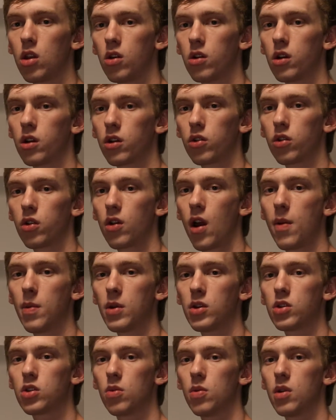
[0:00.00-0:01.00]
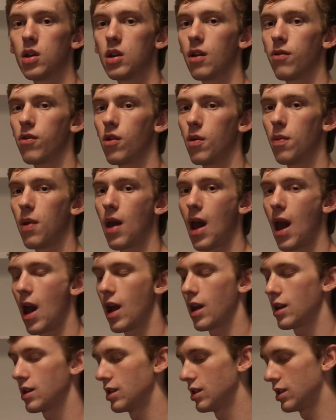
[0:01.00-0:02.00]
you're grabbing so many different
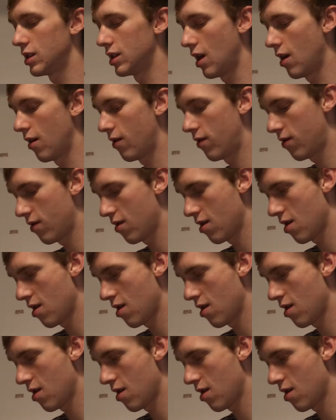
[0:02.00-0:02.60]
packs and stuff.